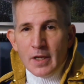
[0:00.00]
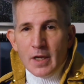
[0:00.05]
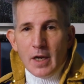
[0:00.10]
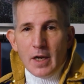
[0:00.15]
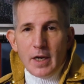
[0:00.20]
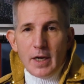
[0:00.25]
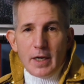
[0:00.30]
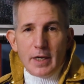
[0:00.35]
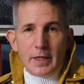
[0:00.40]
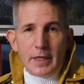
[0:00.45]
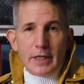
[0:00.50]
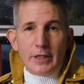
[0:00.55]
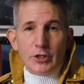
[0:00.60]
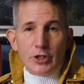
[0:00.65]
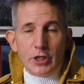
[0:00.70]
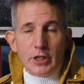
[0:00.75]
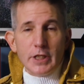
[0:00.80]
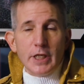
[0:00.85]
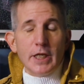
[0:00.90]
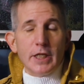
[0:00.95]
And
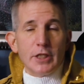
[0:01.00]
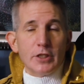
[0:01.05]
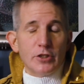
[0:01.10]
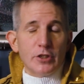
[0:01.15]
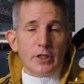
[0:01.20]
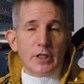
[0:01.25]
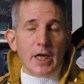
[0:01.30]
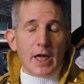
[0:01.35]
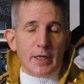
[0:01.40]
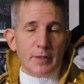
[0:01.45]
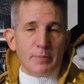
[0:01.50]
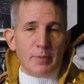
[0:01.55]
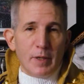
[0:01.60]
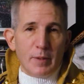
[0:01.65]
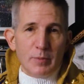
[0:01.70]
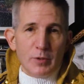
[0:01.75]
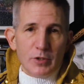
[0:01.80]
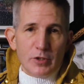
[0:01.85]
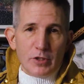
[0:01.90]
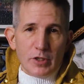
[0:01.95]
she did, and she got it
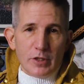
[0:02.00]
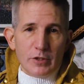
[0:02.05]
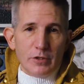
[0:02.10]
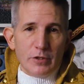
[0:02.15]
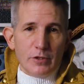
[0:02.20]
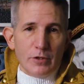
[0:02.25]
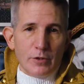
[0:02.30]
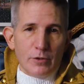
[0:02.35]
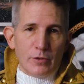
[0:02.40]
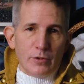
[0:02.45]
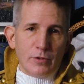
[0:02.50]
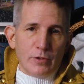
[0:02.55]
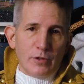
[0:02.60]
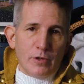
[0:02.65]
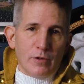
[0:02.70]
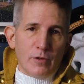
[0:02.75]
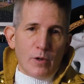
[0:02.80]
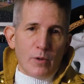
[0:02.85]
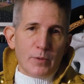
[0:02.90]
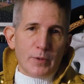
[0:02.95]
published under
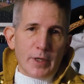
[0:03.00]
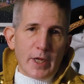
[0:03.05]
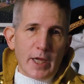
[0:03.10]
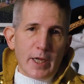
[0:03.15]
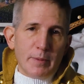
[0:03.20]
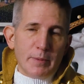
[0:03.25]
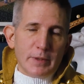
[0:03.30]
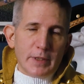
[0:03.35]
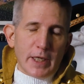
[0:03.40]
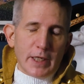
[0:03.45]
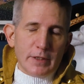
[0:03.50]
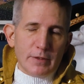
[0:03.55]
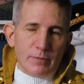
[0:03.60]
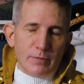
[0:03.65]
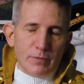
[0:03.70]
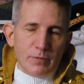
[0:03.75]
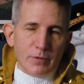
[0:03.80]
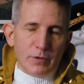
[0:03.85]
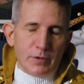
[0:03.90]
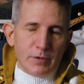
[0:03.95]
her own name, and that
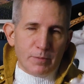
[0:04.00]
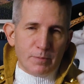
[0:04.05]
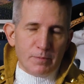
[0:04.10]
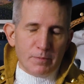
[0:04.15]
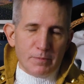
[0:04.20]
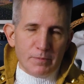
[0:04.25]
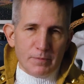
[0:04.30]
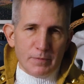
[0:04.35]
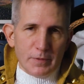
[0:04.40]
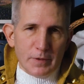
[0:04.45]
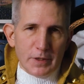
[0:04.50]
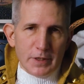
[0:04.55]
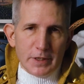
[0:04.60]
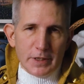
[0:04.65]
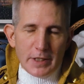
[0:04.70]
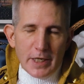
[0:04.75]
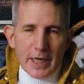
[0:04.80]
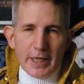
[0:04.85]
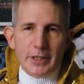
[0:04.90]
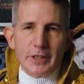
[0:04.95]
was
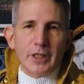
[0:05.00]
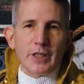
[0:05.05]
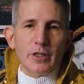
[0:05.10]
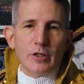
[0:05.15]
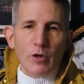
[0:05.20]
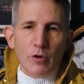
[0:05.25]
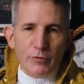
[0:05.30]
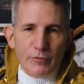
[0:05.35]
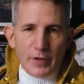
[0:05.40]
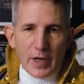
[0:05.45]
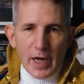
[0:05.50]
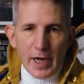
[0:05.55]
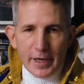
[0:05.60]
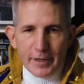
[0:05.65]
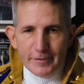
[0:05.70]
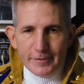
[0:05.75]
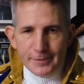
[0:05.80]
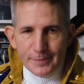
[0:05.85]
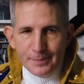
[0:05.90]
in 1805.